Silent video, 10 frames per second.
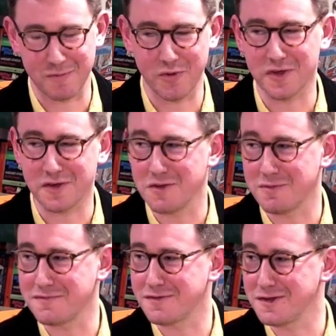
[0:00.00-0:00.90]
book is going to
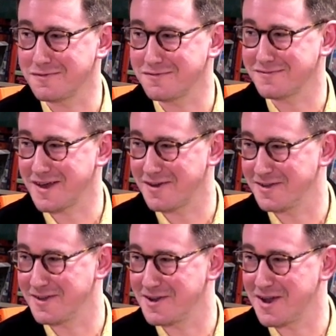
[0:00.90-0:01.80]
be full of
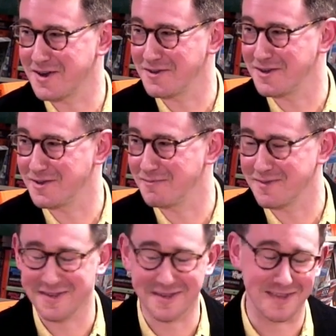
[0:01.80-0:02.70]
errors and
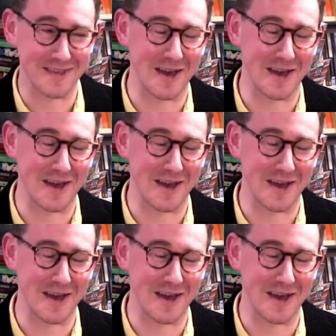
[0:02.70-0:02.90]
anachronisms,